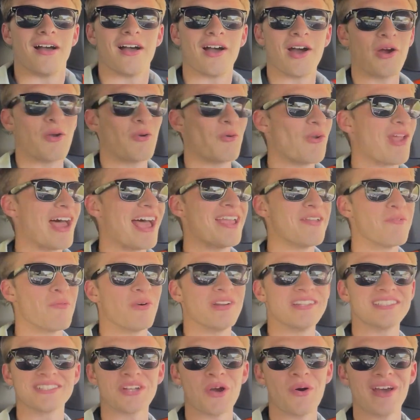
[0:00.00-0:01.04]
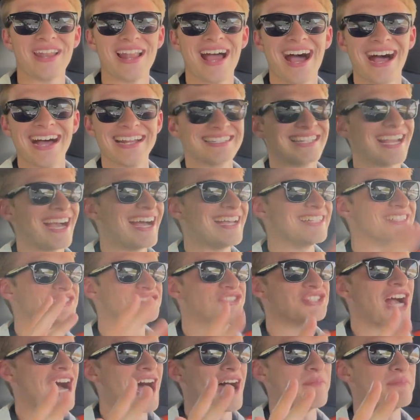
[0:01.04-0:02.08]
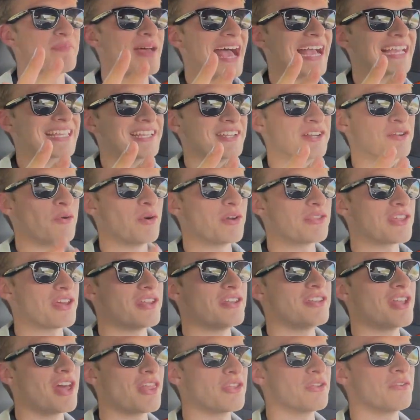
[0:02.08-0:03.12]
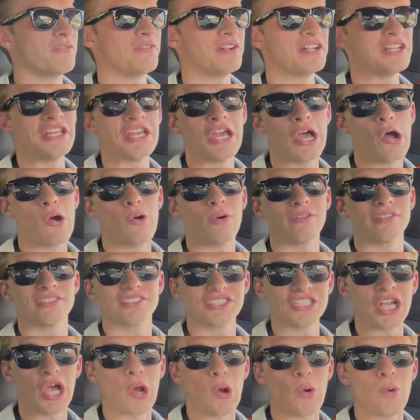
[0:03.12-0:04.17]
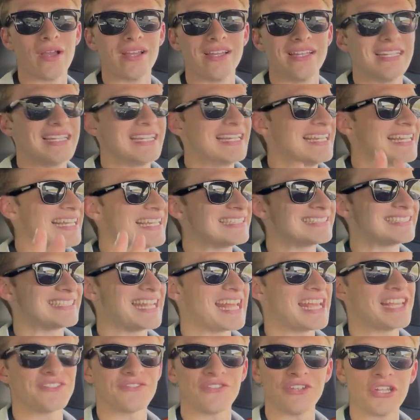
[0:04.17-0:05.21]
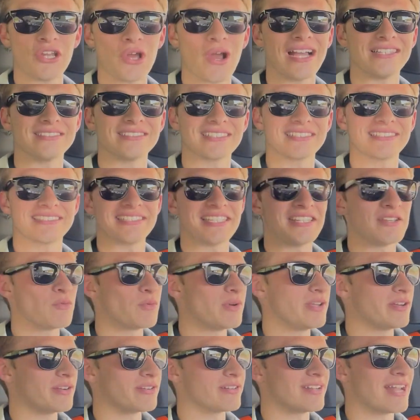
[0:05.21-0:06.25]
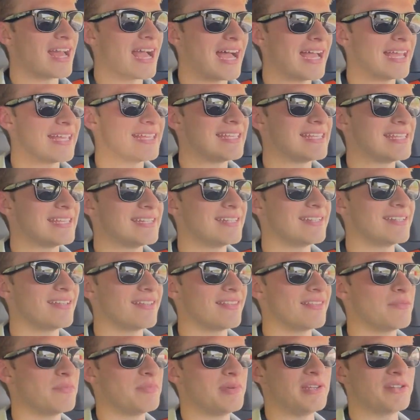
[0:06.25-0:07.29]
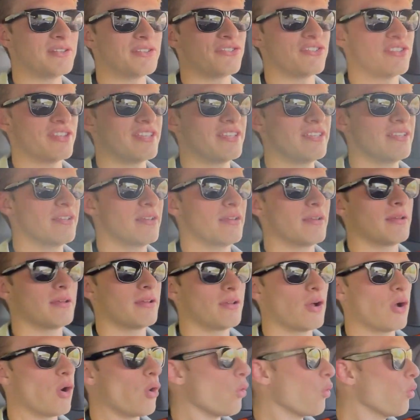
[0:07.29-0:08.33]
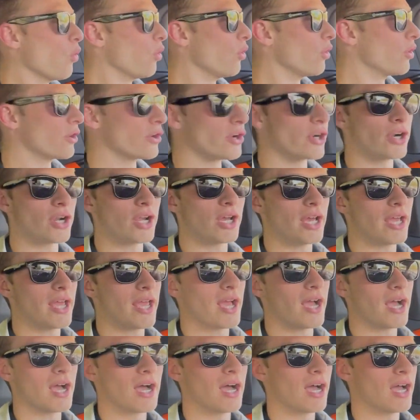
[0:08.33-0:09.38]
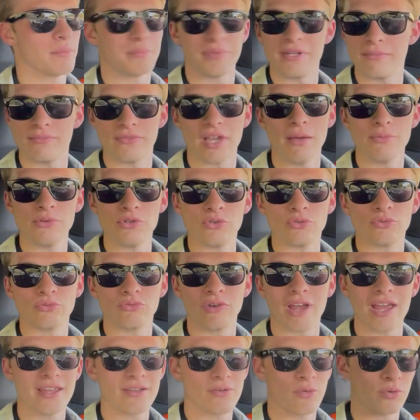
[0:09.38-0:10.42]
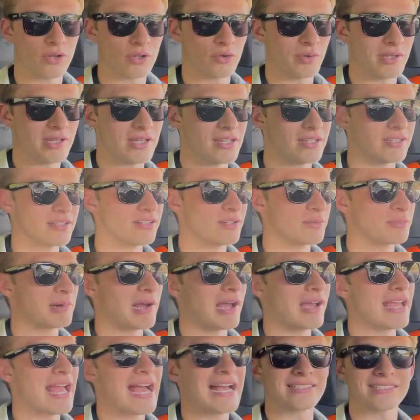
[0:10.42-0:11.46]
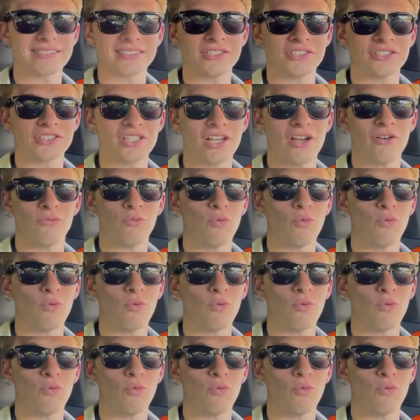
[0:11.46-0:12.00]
All right, what is going on, guys? John back here with another video. So, in today's video, as you can see, we are not in the BRZ or a BMW, right? What are we in? You're probably asking yourself.